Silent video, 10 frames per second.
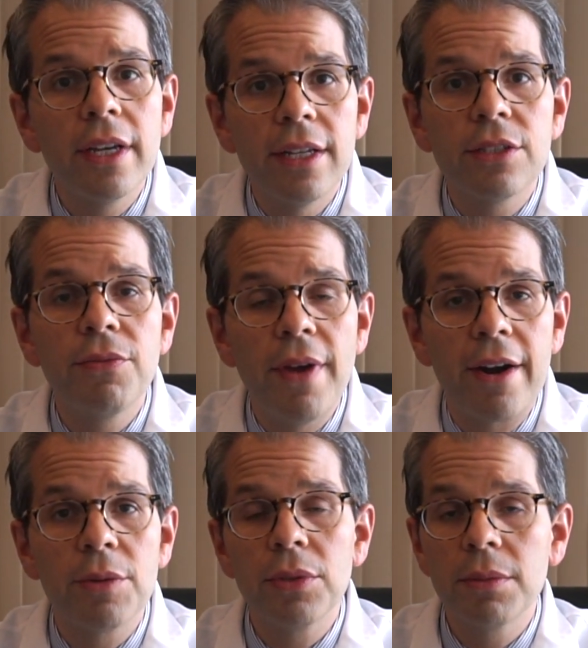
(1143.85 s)
it's of
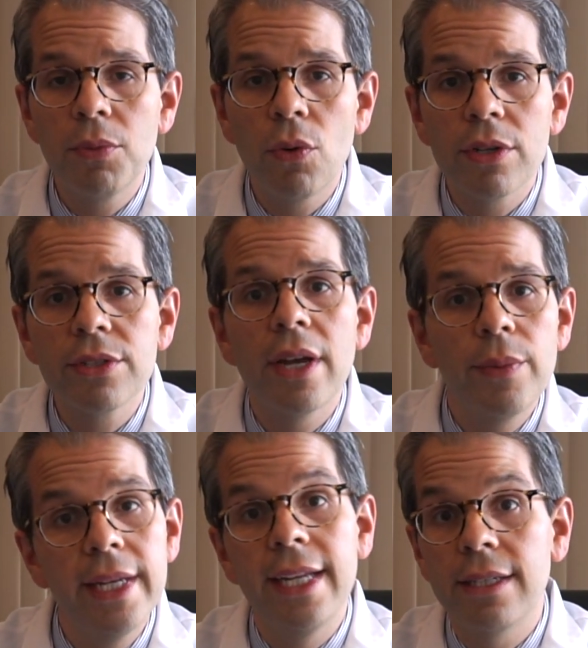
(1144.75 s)
variable importance, and we need